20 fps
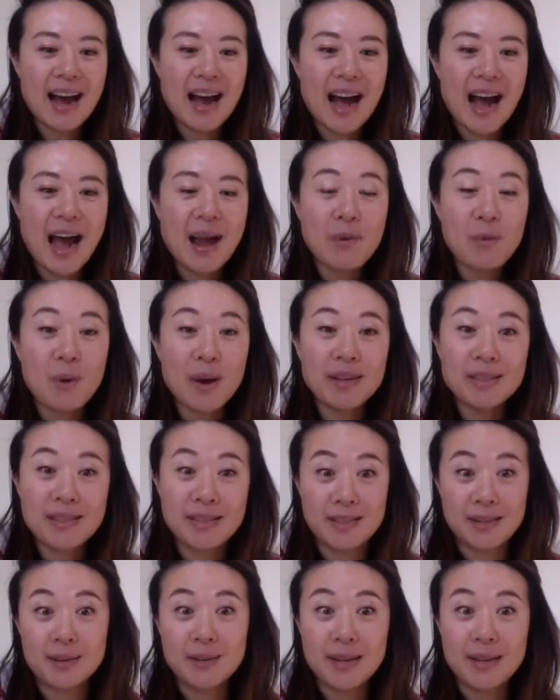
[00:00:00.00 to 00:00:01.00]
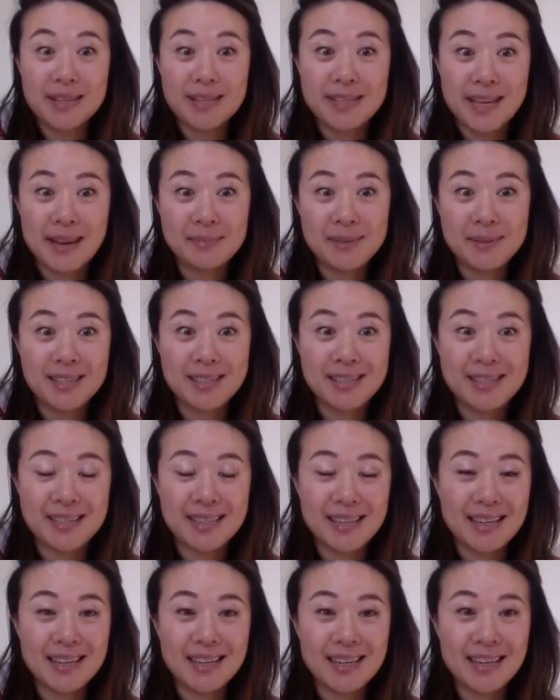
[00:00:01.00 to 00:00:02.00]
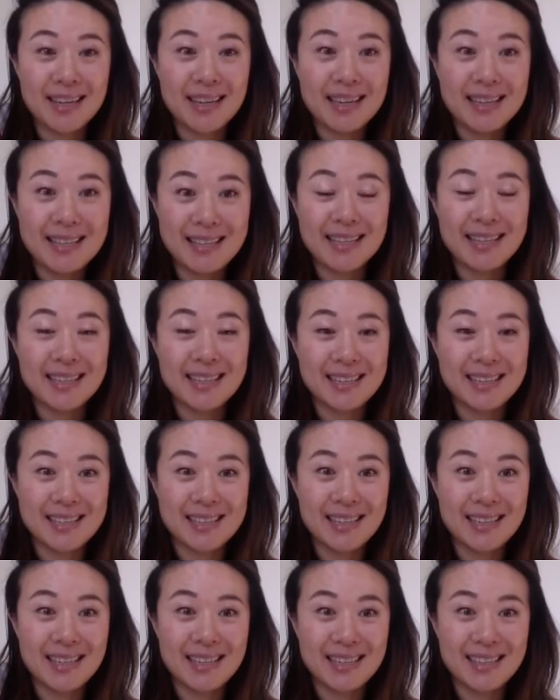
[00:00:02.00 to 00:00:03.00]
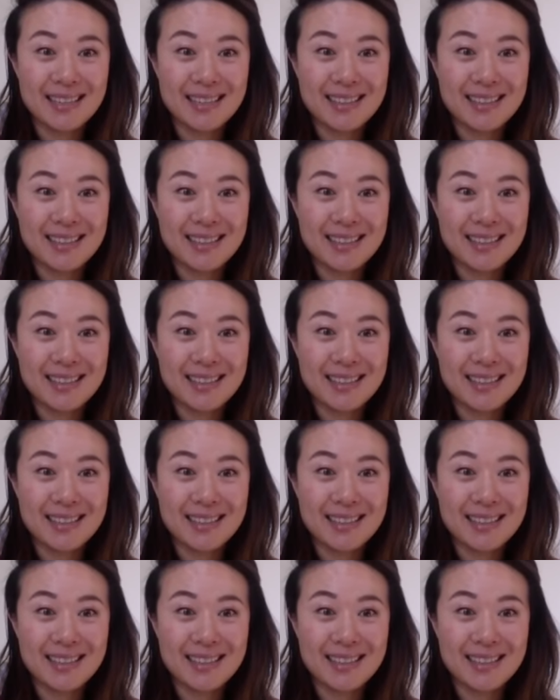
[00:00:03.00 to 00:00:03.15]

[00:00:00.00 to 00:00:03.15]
I went to attempt to see it and I didn't see it.